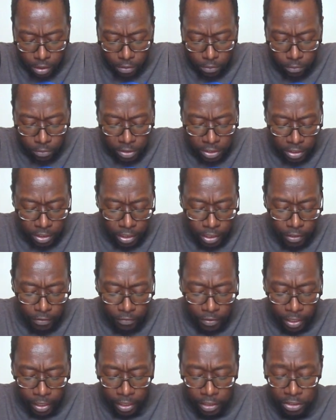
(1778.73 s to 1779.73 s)

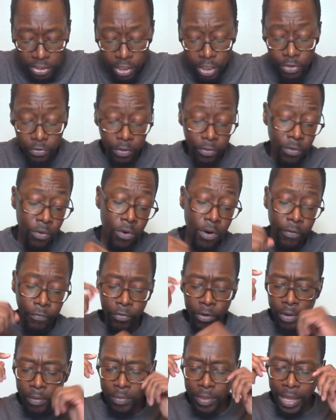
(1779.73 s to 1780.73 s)
received a just reward
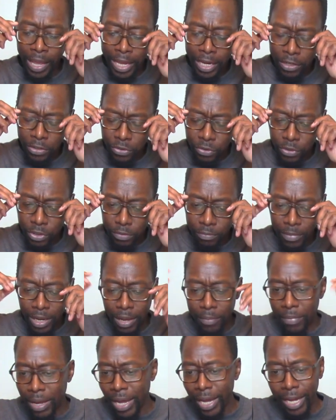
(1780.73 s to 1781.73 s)
from the angels,
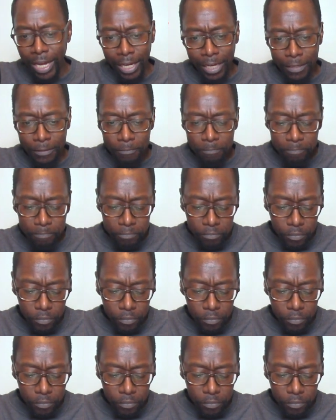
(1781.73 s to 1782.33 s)
my mind,